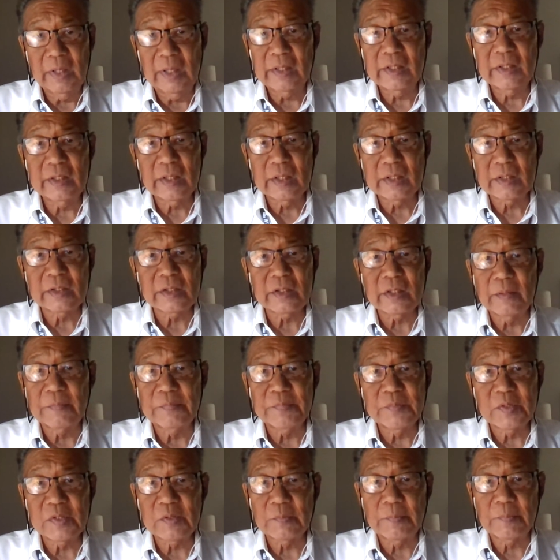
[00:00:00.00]
it does
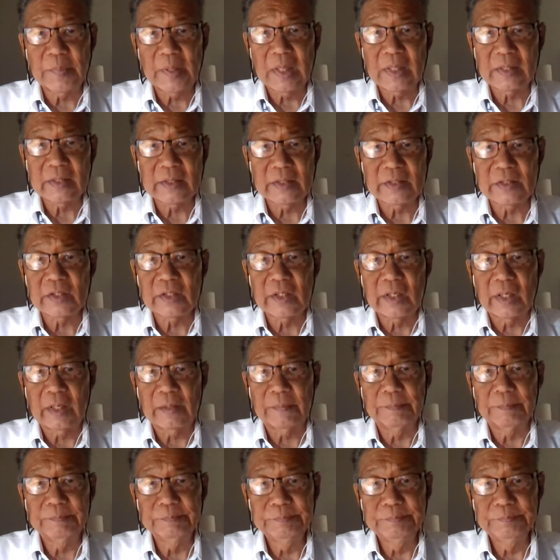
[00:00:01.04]
up the bottom thing.